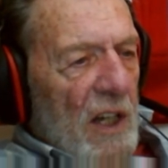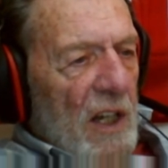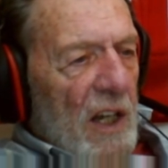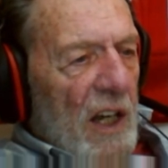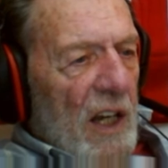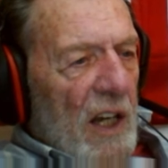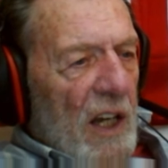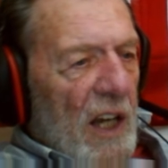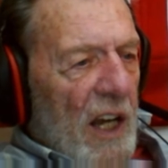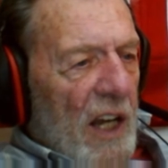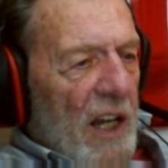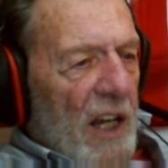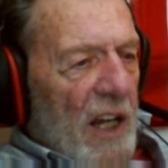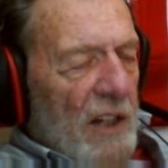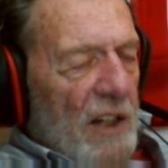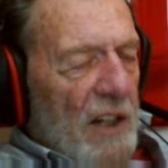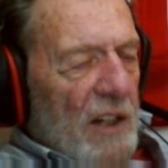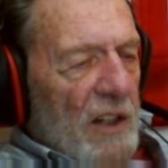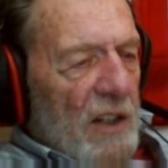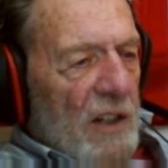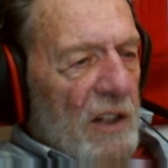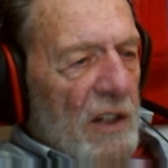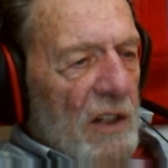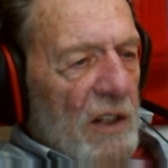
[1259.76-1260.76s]

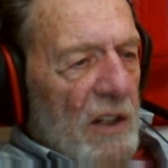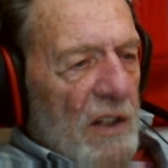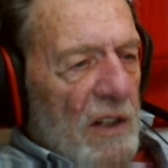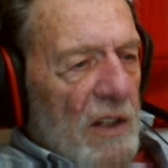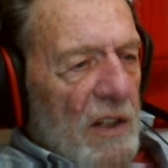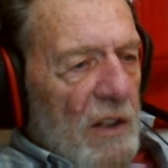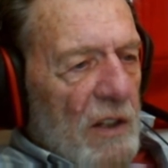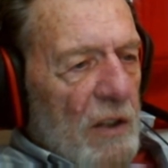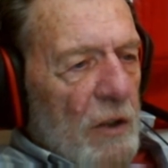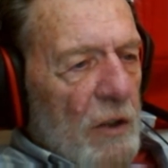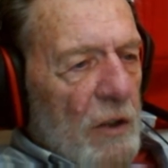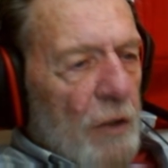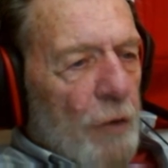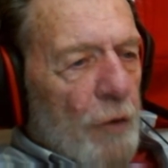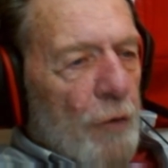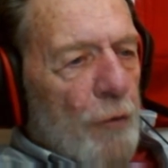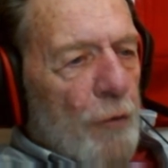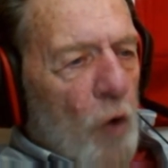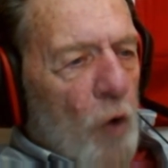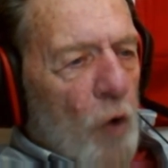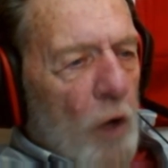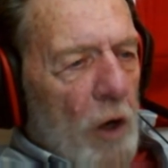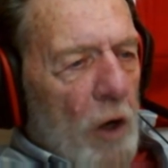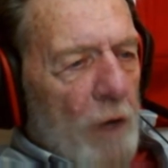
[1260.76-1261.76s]
and the
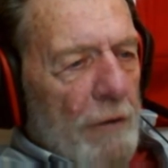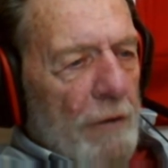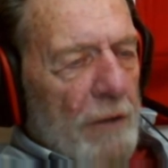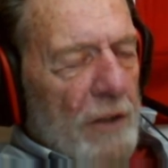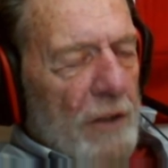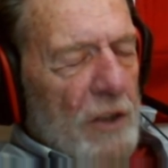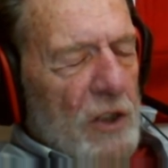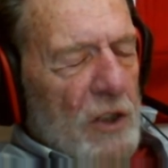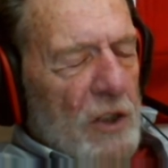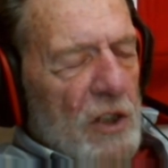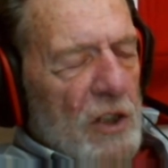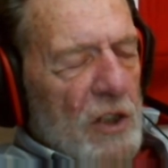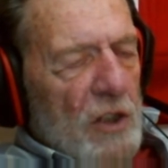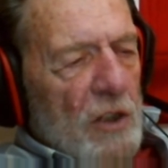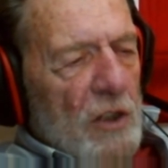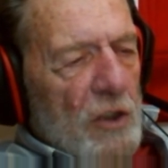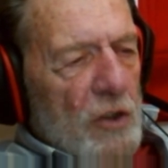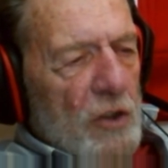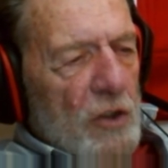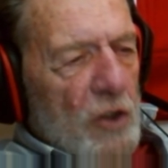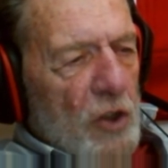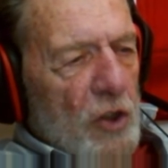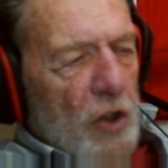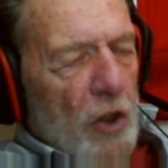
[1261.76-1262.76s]
four of us
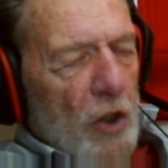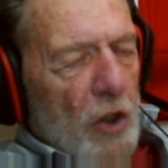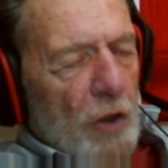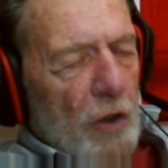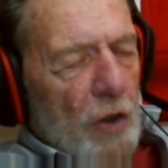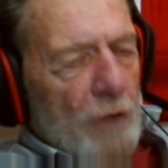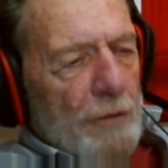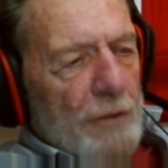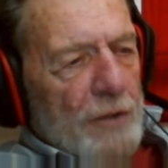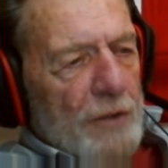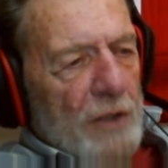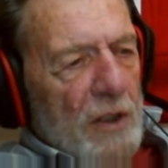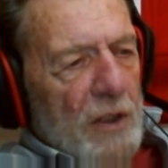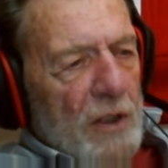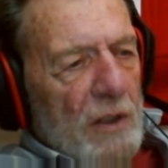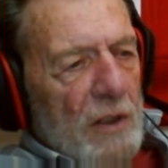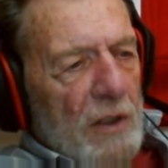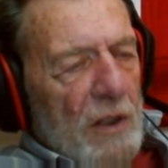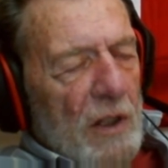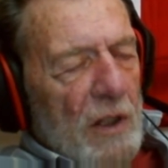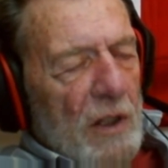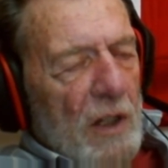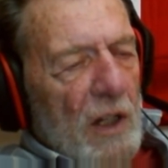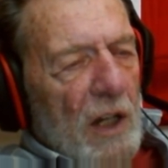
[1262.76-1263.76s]
served
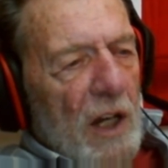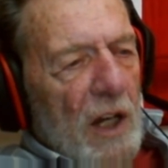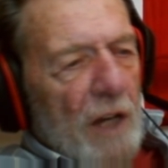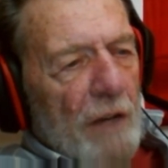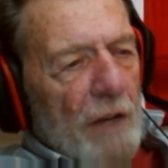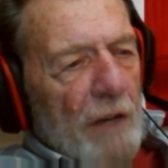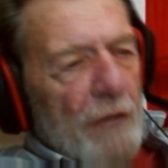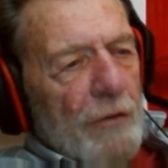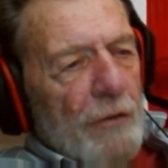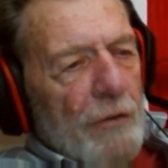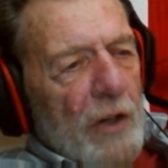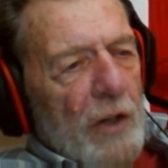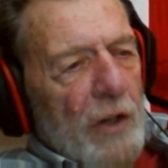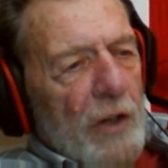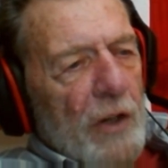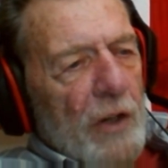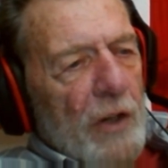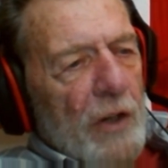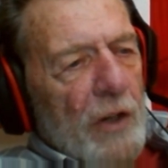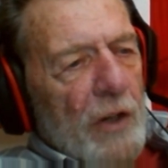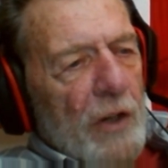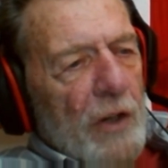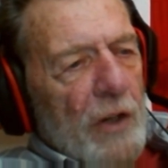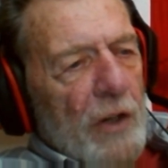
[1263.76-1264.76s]
every
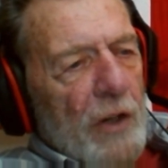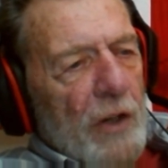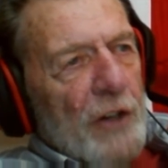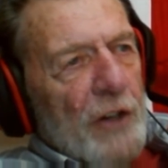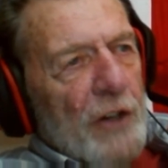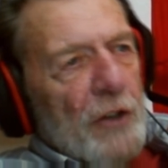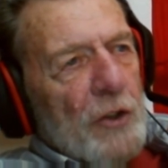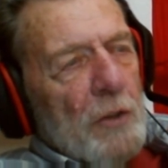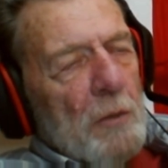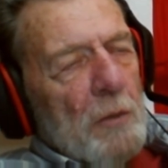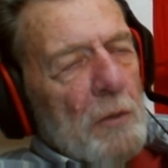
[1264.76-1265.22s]
senator